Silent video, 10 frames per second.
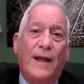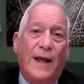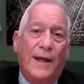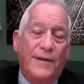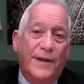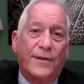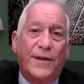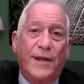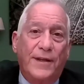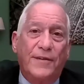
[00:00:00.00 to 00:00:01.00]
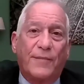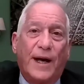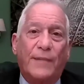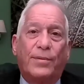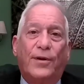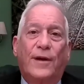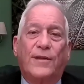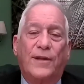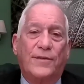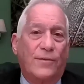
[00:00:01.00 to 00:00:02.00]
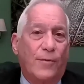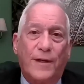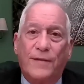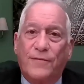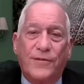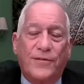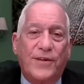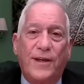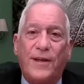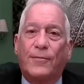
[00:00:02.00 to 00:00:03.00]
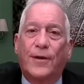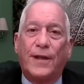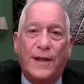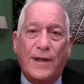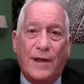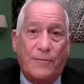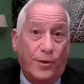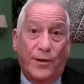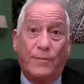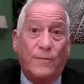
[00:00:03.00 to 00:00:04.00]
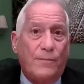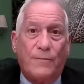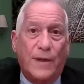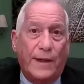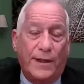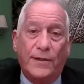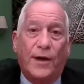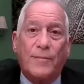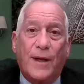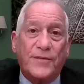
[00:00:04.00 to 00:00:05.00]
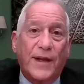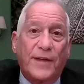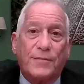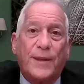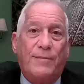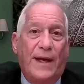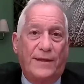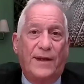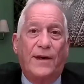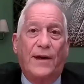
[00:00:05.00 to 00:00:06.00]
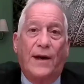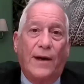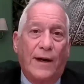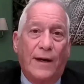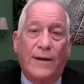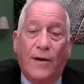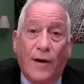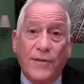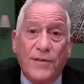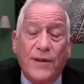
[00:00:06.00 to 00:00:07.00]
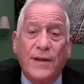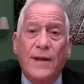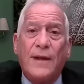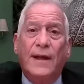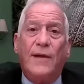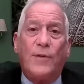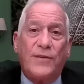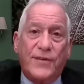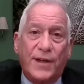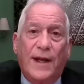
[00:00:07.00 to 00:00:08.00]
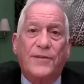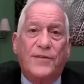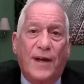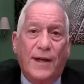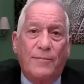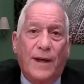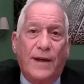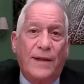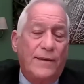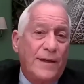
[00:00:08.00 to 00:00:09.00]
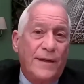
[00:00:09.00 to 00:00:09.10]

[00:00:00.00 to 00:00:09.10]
And near the end of my book, there's a wonderful scene where Elon Musk asked me back to Austin, and we sit outside by